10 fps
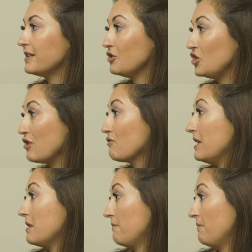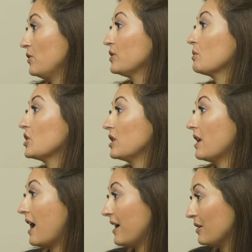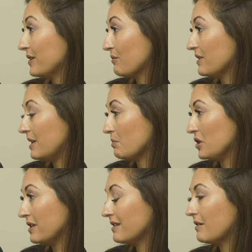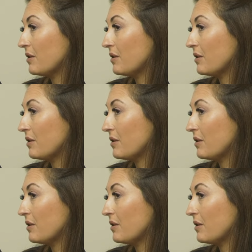And generally the first question I ask the receptionist